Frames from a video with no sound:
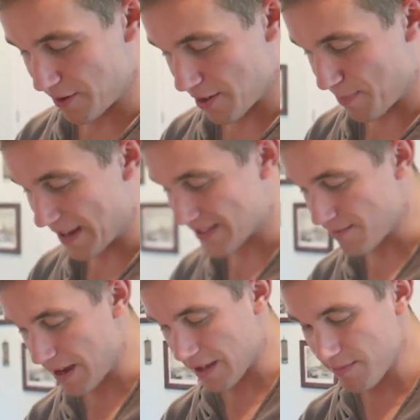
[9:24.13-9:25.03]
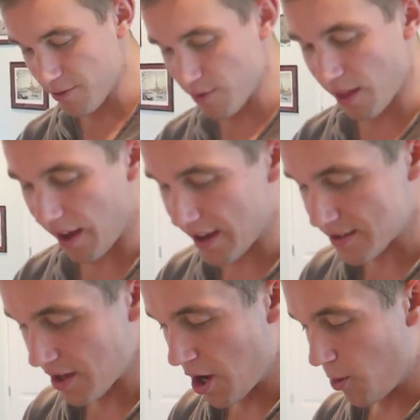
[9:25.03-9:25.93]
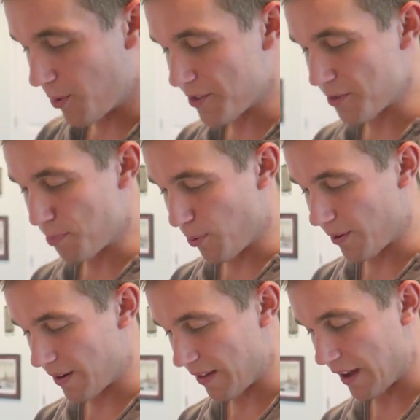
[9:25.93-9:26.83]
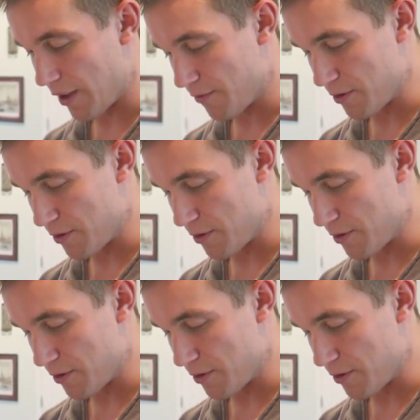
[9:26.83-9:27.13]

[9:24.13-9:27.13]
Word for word: You're the best at making me realize what is important in life.